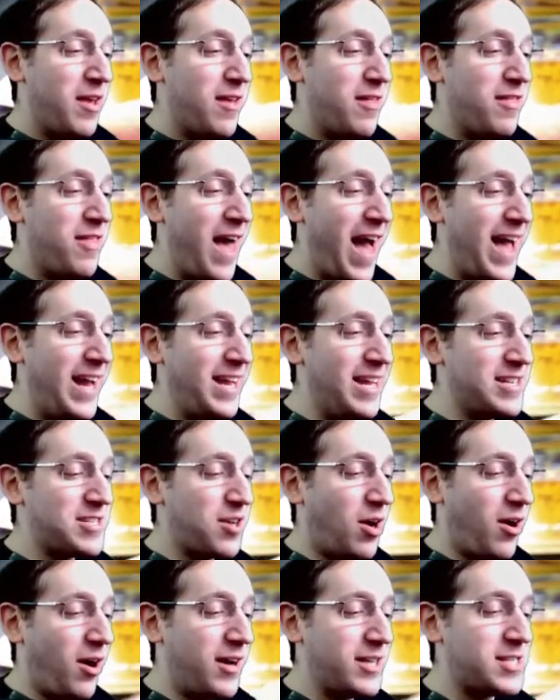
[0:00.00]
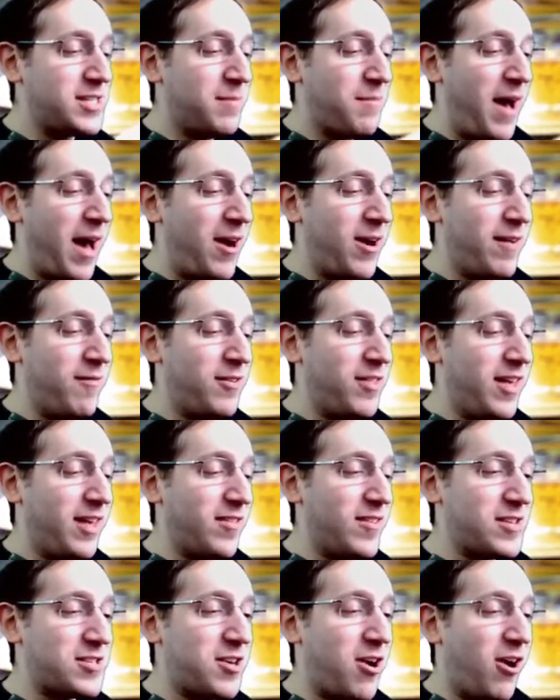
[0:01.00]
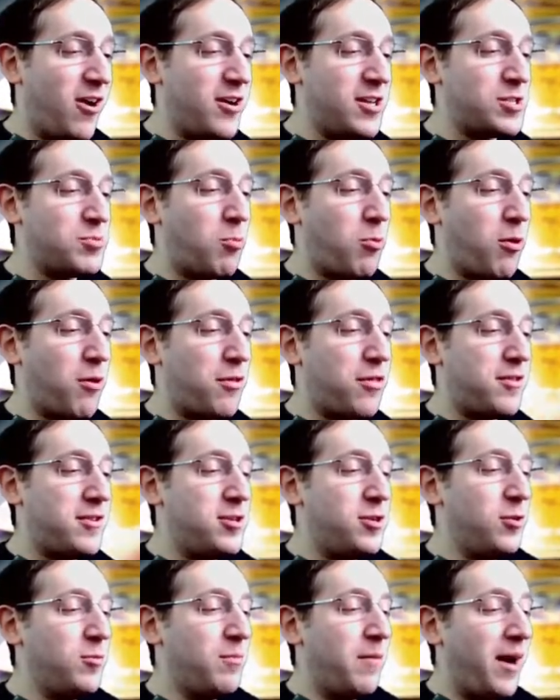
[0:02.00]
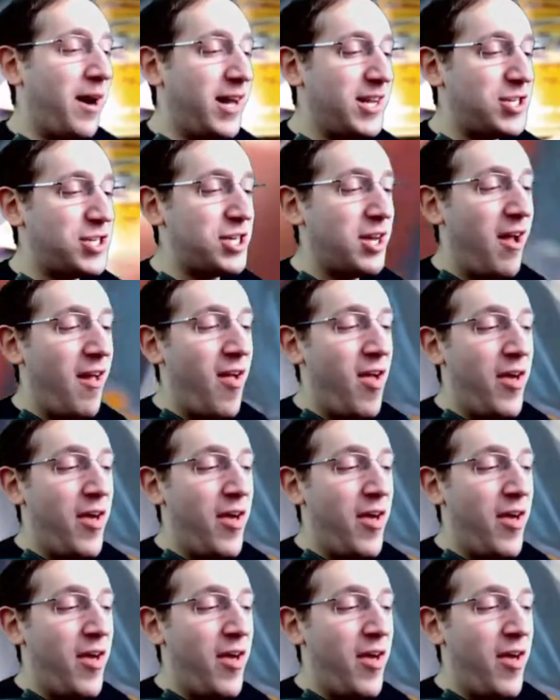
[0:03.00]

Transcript: That is awesome. I don't even think this card is worth too much,